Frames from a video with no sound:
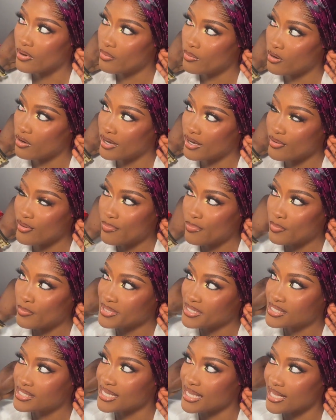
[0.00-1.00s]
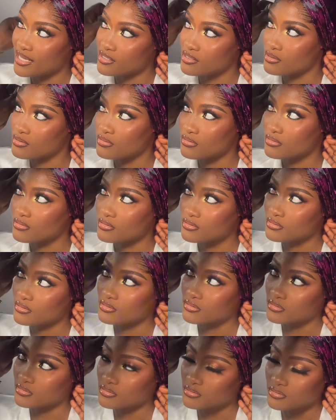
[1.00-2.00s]
extend it to the
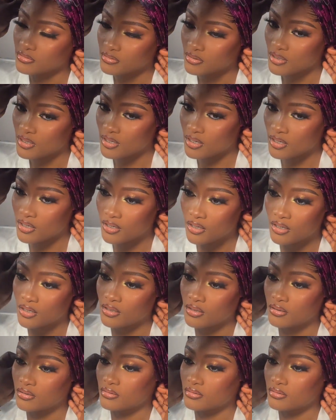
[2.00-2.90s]
upper part,